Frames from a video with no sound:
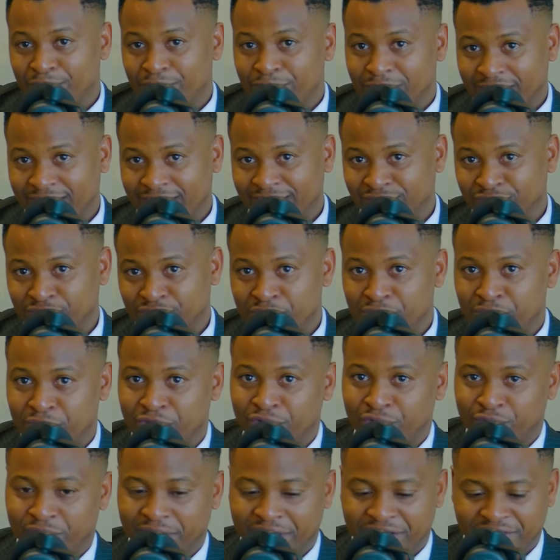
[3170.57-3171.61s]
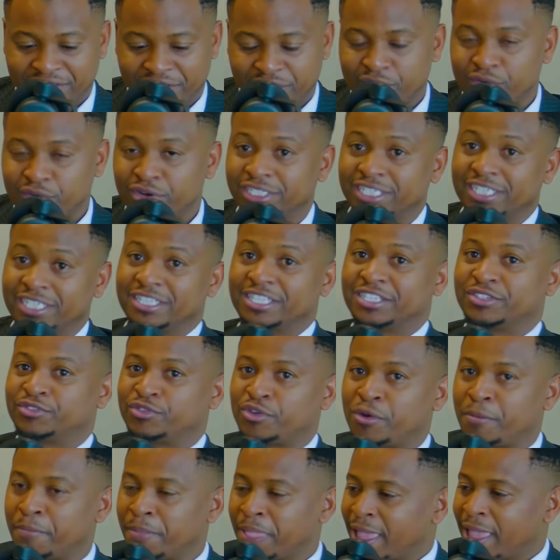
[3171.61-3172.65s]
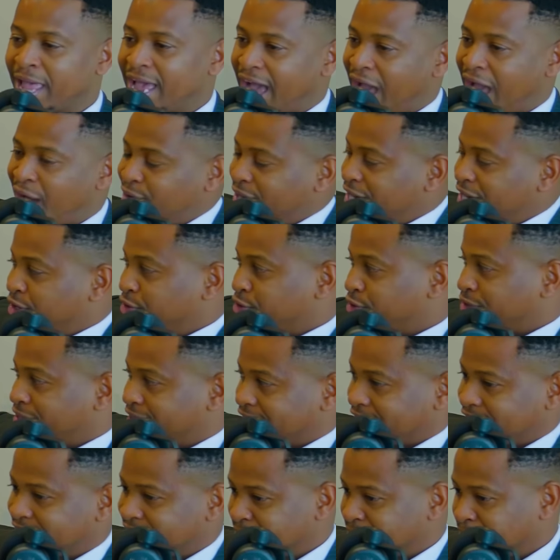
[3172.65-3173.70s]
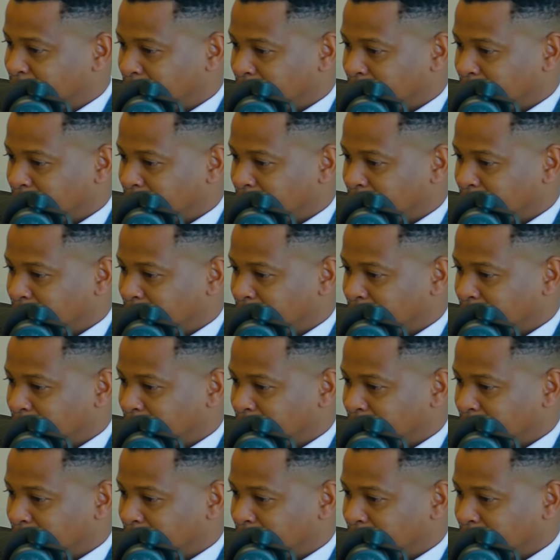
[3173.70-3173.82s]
back at home or wherever you're watching this from. I want to know this.